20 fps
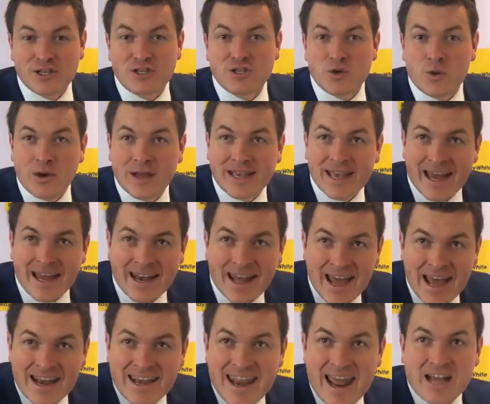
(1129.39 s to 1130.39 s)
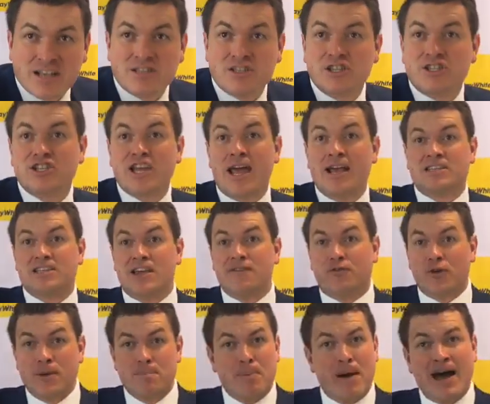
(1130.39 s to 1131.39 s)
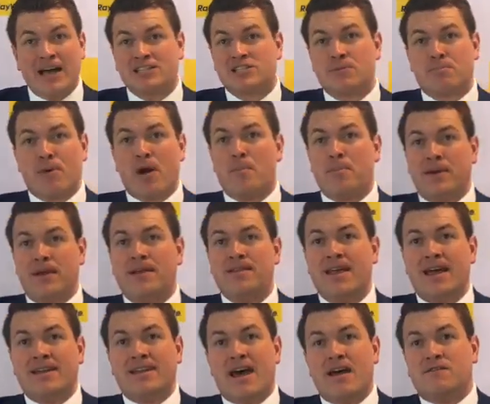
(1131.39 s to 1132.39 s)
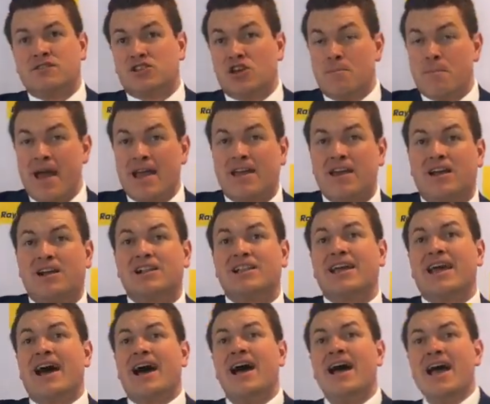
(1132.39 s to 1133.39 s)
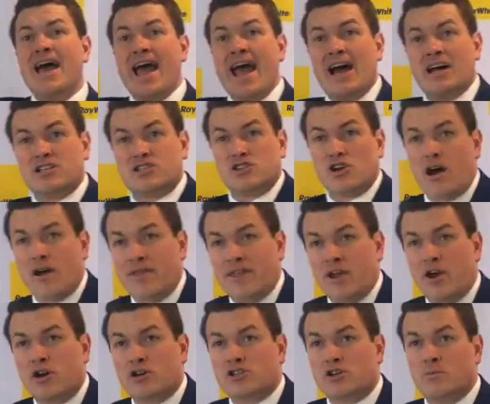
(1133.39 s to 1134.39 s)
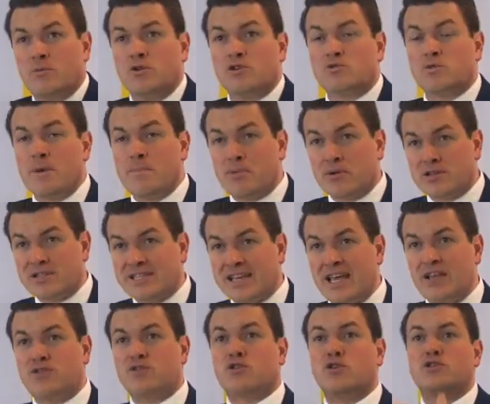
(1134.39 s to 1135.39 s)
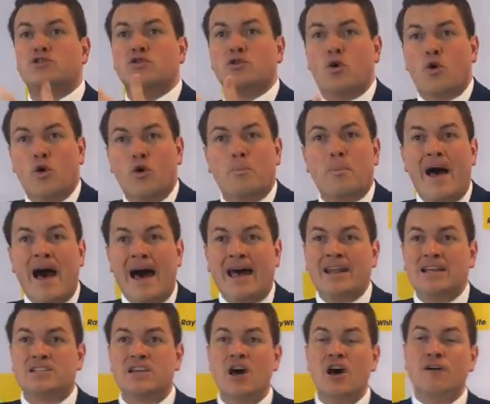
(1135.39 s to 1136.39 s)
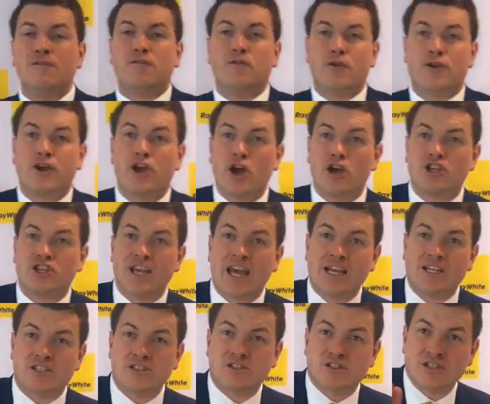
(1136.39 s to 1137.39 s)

So again, now's the chance. If we pass the property in there, Davis, I make it clear, outside the auction rules, we proceed through to all parties for negotiations.